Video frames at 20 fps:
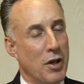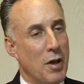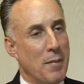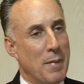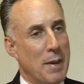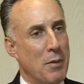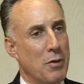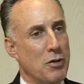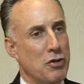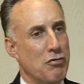
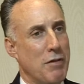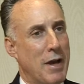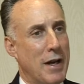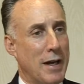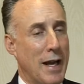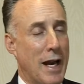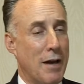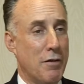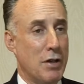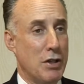people would trade a
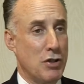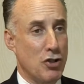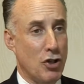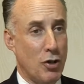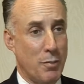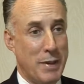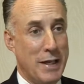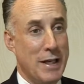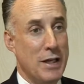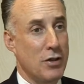lot of these
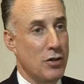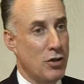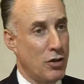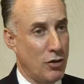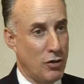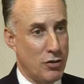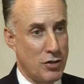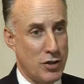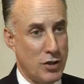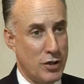European
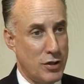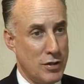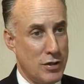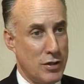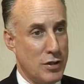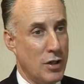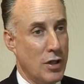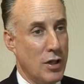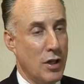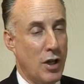
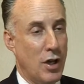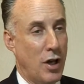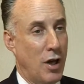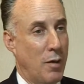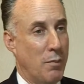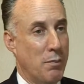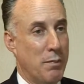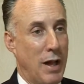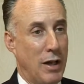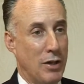currencies,
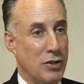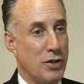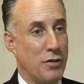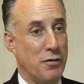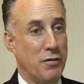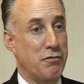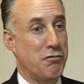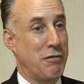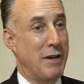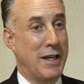Belgian
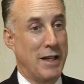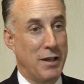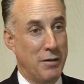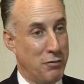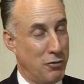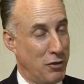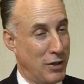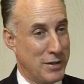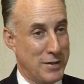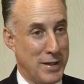franc,
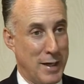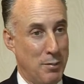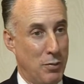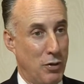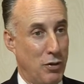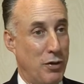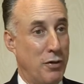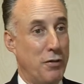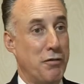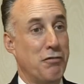for
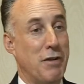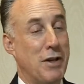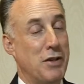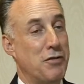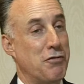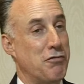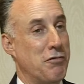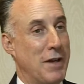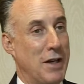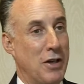example, or the French
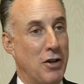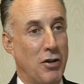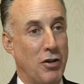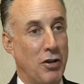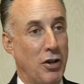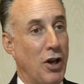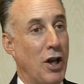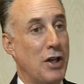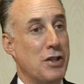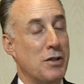franc, or
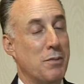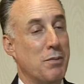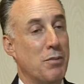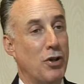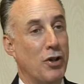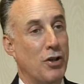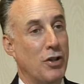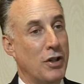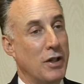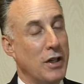
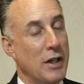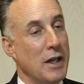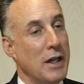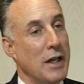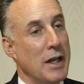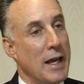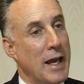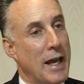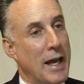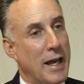Luxembourg,
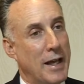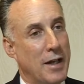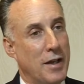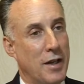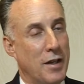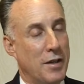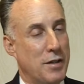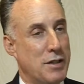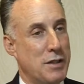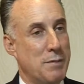
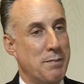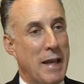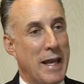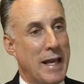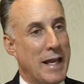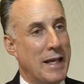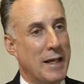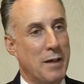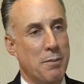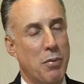and
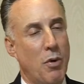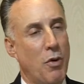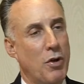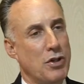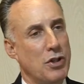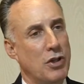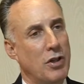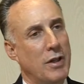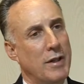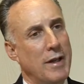Spain and
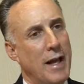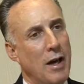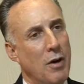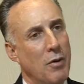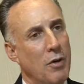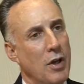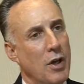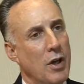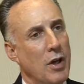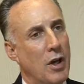Portugal. And
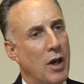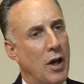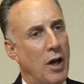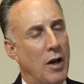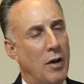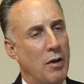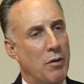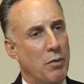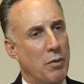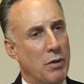
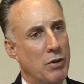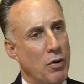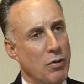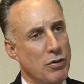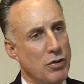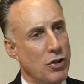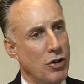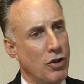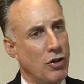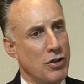now, with
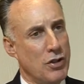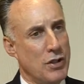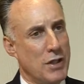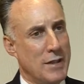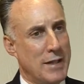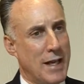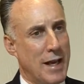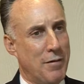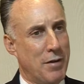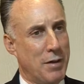those
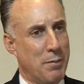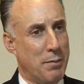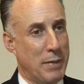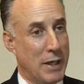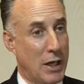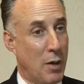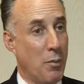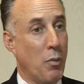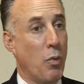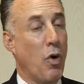currencies having
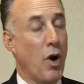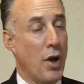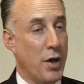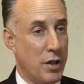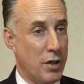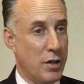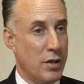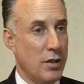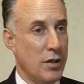become one,